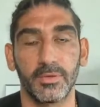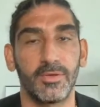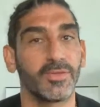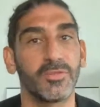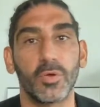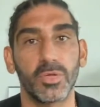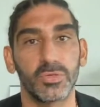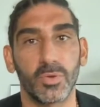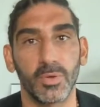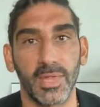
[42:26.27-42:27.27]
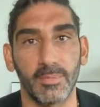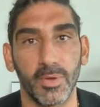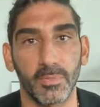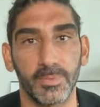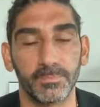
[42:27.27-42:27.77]
You have no control in that
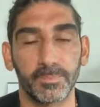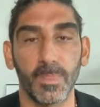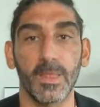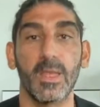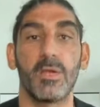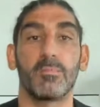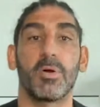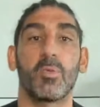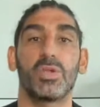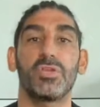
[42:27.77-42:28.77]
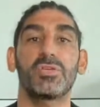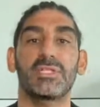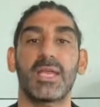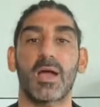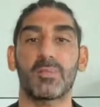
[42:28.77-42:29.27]
moment. But when you
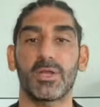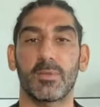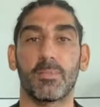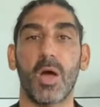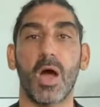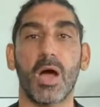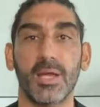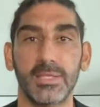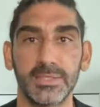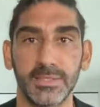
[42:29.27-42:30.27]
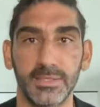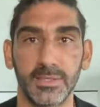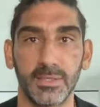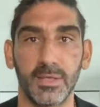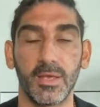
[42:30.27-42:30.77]
say, I'm going to pause,